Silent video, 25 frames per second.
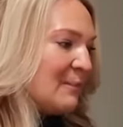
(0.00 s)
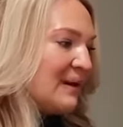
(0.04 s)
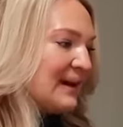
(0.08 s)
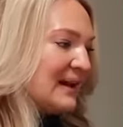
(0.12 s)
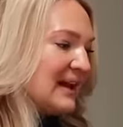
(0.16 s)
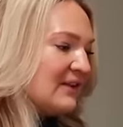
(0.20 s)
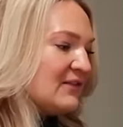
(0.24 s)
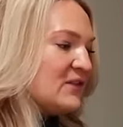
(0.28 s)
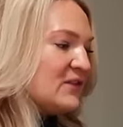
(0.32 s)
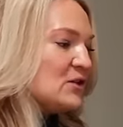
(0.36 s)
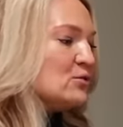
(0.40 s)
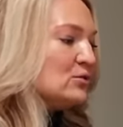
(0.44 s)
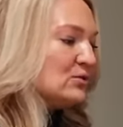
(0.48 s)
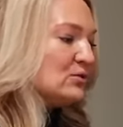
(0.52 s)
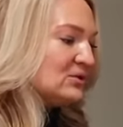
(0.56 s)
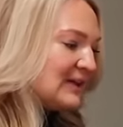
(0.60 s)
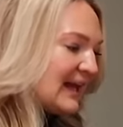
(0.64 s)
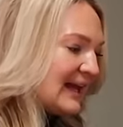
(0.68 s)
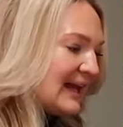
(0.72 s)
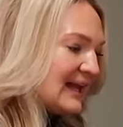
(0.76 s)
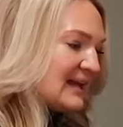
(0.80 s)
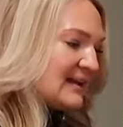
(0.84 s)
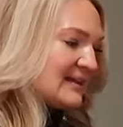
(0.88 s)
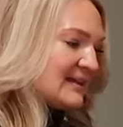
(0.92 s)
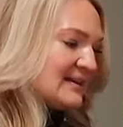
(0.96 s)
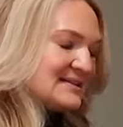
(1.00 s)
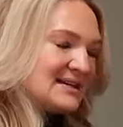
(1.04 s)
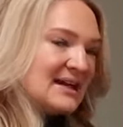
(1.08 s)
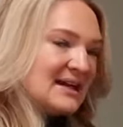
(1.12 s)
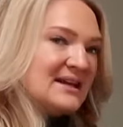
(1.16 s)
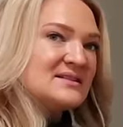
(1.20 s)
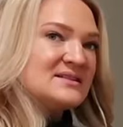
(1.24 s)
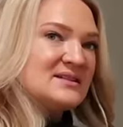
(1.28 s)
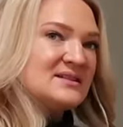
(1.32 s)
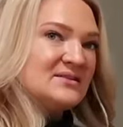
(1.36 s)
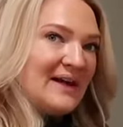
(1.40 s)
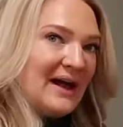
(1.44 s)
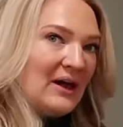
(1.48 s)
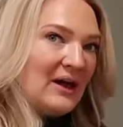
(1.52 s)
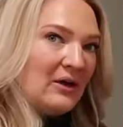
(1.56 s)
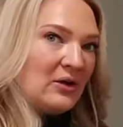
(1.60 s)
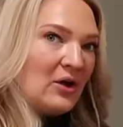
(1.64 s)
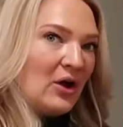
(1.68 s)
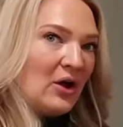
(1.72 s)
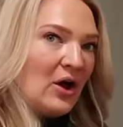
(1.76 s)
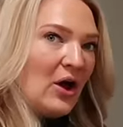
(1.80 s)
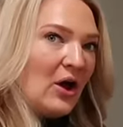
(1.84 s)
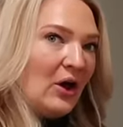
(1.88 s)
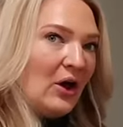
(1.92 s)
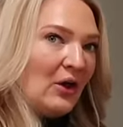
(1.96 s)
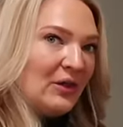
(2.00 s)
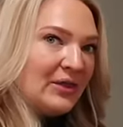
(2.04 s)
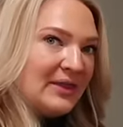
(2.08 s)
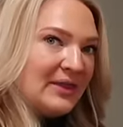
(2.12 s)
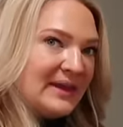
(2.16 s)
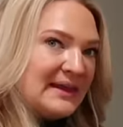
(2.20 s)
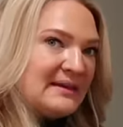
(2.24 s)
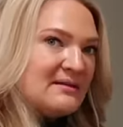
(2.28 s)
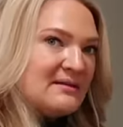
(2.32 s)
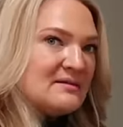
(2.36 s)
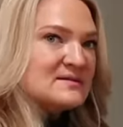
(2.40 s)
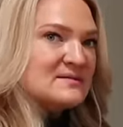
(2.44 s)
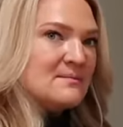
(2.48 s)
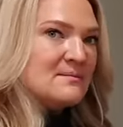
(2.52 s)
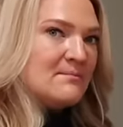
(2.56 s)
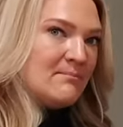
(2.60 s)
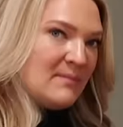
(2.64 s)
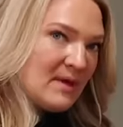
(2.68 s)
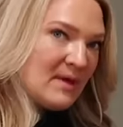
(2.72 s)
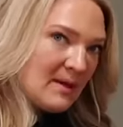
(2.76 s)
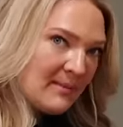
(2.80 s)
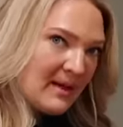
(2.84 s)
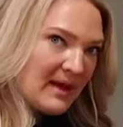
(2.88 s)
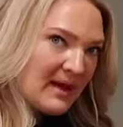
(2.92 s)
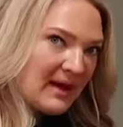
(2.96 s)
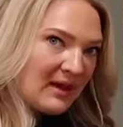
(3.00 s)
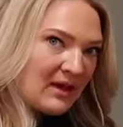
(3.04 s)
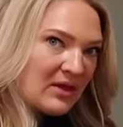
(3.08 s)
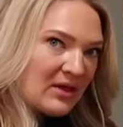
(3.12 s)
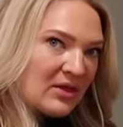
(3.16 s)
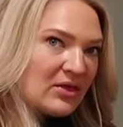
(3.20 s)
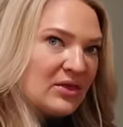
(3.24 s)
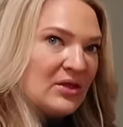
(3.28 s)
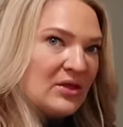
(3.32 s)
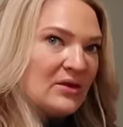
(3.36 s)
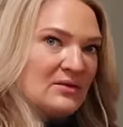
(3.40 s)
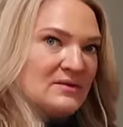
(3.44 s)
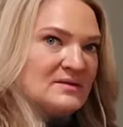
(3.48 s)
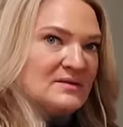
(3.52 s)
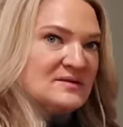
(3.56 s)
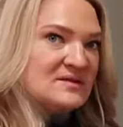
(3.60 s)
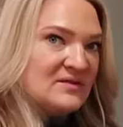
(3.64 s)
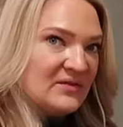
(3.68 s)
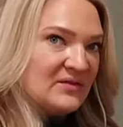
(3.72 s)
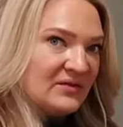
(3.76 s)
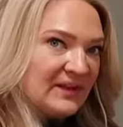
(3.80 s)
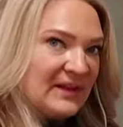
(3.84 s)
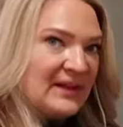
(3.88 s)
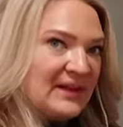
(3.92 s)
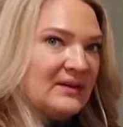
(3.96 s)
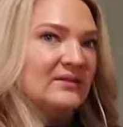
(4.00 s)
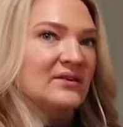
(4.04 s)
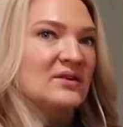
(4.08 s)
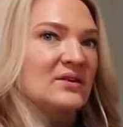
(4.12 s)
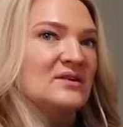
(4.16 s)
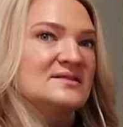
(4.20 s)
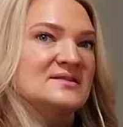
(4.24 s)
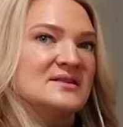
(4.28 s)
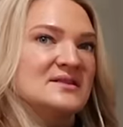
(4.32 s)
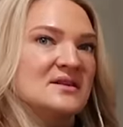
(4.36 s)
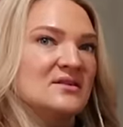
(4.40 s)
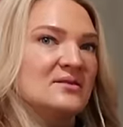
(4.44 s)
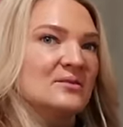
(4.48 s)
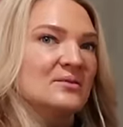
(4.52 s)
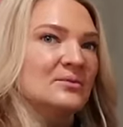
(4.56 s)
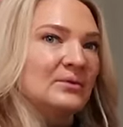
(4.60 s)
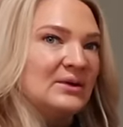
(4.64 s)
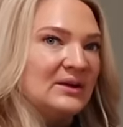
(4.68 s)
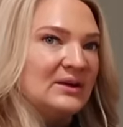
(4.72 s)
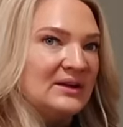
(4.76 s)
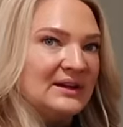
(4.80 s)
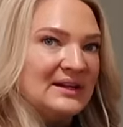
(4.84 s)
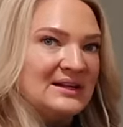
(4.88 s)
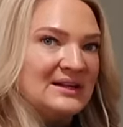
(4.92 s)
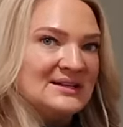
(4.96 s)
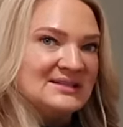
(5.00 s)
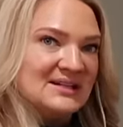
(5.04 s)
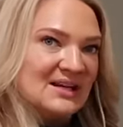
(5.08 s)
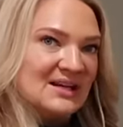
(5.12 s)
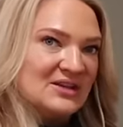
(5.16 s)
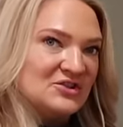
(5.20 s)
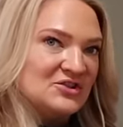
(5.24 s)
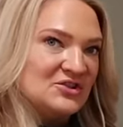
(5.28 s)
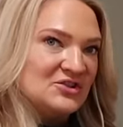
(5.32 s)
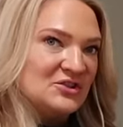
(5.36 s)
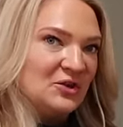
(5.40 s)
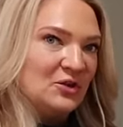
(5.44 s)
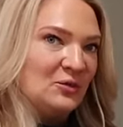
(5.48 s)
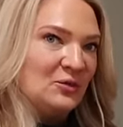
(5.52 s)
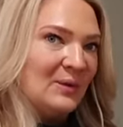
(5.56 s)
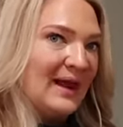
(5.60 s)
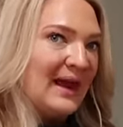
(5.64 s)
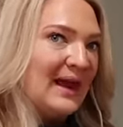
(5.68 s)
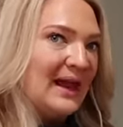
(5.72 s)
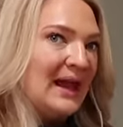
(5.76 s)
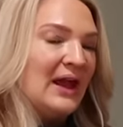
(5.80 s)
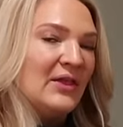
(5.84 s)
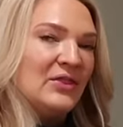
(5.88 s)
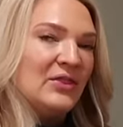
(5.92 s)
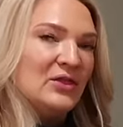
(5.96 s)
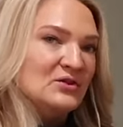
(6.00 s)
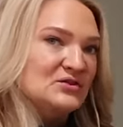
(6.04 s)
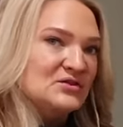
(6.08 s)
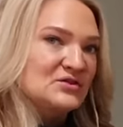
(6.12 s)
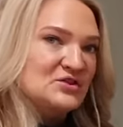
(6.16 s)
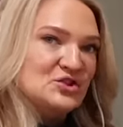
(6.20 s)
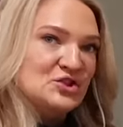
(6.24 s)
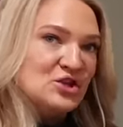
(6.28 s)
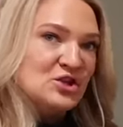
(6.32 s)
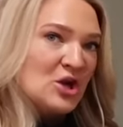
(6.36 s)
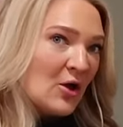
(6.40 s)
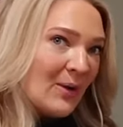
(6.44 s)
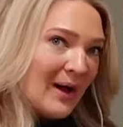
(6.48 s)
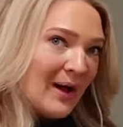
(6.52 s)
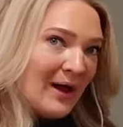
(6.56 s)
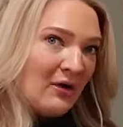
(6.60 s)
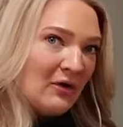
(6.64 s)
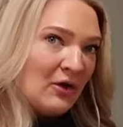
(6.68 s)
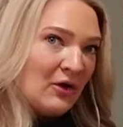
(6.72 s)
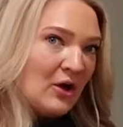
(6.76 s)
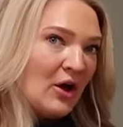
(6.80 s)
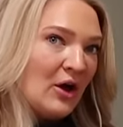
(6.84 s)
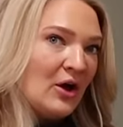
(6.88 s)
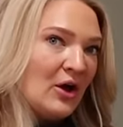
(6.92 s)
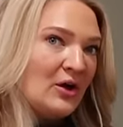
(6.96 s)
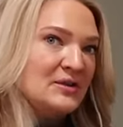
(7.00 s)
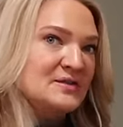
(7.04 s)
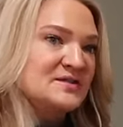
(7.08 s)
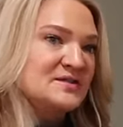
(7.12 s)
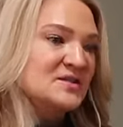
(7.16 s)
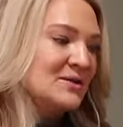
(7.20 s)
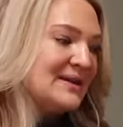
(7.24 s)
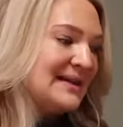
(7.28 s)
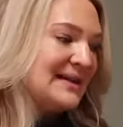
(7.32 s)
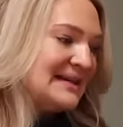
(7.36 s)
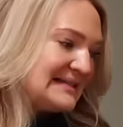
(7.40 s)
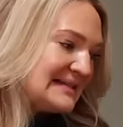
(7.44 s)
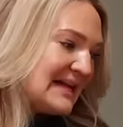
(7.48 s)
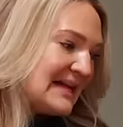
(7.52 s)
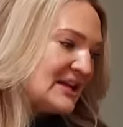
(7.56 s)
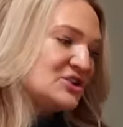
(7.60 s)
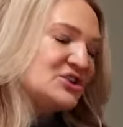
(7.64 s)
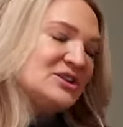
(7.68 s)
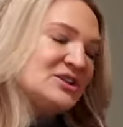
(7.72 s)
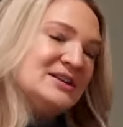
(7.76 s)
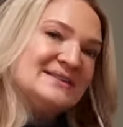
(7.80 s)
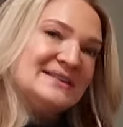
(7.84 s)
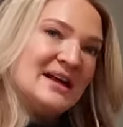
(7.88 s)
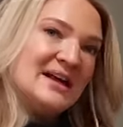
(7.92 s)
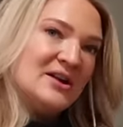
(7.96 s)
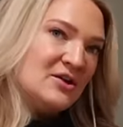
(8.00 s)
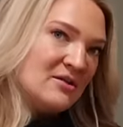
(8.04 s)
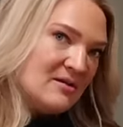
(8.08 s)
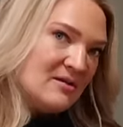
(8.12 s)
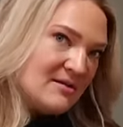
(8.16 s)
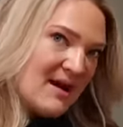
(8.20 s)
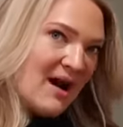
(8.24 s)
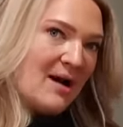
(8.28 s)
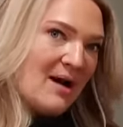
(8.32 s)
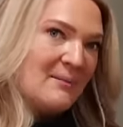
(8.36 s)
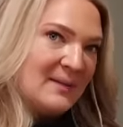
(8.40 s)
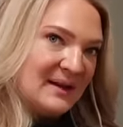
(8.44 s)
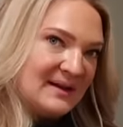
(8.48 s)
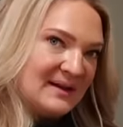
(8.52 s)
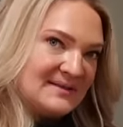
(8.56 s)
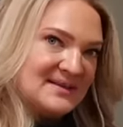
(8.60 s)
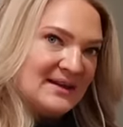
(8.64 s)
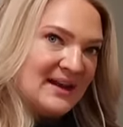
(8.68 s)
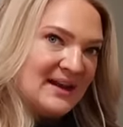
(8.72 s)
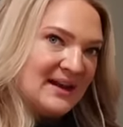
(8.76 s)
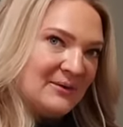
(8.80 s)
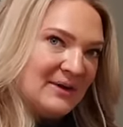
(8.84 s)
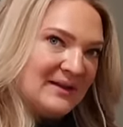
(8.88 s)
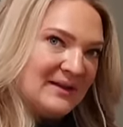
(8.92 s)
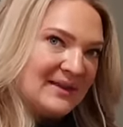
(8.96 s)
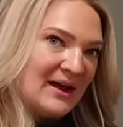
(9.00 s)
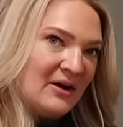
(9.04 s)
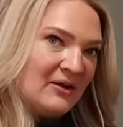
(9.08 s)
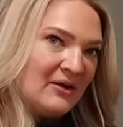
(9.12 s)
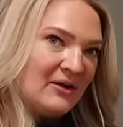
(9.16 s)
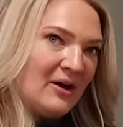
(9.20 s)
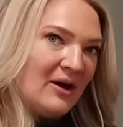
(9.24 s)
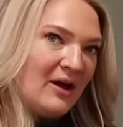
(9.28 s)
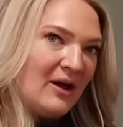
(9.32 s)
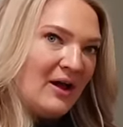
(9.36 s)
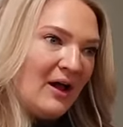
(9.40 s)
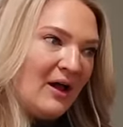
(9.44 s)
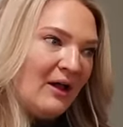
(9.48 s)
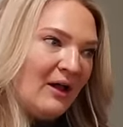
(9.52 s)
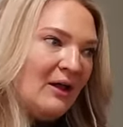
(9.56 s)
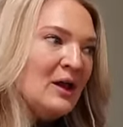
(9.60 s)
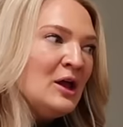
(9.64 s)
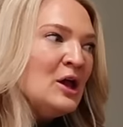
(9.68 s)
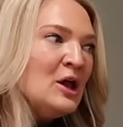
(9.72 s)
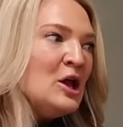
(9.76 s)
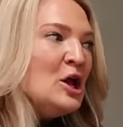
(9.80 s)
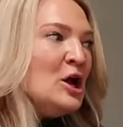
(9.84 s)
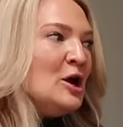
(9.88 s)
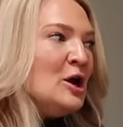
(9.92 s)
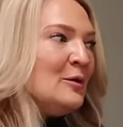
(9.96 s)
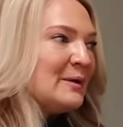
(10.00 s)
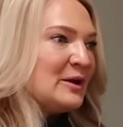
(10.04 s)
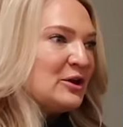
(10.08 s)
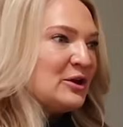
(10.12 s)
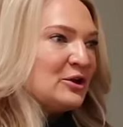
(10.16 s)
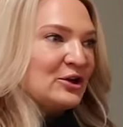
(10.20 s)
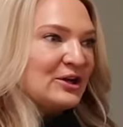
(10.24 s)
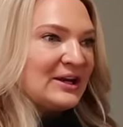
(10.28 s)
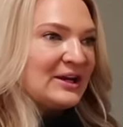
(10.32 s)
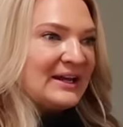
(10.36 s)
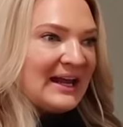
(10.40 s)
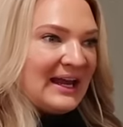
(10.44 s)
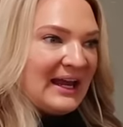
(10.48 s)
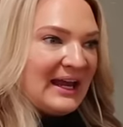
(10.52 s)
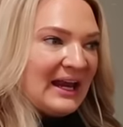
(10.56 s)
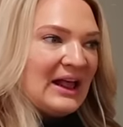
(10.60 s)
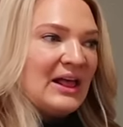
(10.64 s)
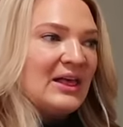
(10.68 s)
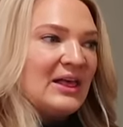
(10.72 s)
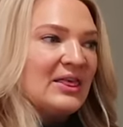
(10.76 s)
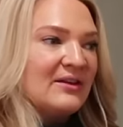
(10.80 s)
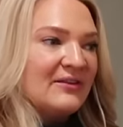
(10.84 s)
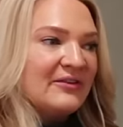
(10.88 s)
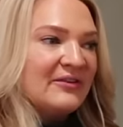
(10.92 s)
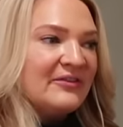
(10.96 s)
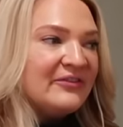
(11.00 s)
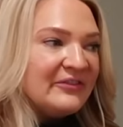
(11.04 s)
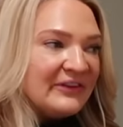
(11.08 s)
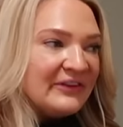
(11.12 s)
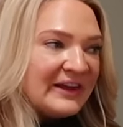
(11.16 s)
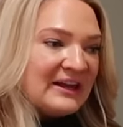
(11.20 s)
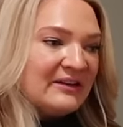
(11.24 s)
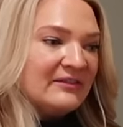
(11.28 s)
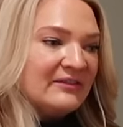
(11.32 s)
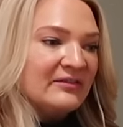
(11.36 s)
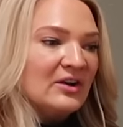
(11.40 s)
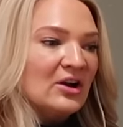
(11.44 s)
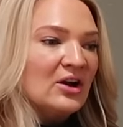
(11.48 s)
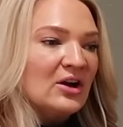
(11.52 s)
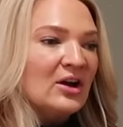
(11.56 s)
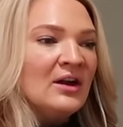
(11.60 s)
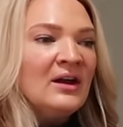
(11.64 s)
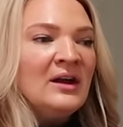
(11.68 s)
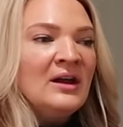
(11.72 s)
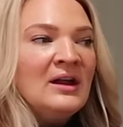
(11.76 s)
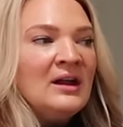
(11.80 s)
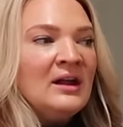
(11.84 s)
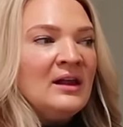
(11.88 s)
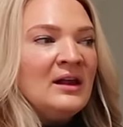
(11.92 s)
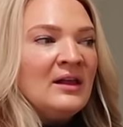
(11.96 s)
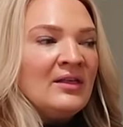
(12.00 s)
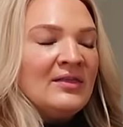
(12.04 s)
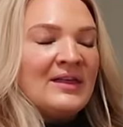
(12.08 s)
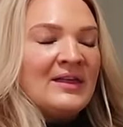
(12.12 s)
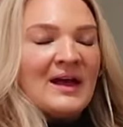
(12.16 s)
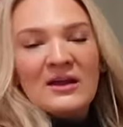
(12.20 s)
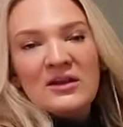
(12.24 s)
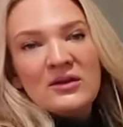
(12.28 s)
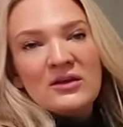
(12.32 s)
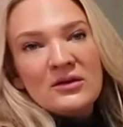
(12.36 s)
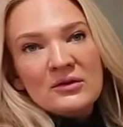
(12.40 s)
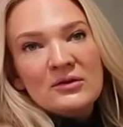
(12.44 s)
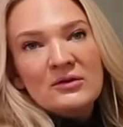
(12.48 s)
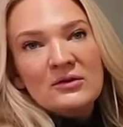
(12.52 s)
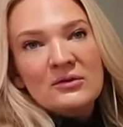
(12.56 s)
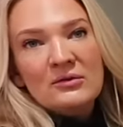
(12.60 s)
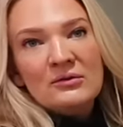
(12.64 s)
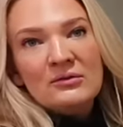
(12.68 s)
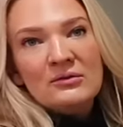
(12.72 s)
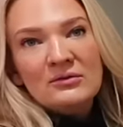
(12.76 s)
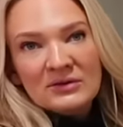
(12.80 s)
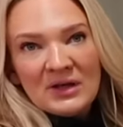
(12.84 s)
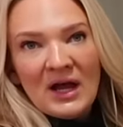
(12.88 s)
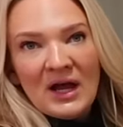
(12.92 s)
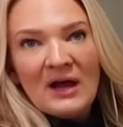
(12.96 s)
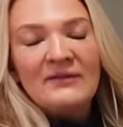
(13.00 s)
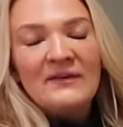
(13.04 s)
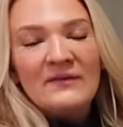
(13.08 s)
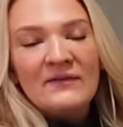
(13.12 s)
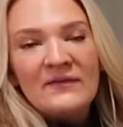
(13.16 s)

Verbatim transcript: But if you like the taste of alcohol, these mimic those flavors in a really intentional way, and there's no alcohol. So the intention is that you're not mixing it with alcohol, but you're getting the flavor that you love.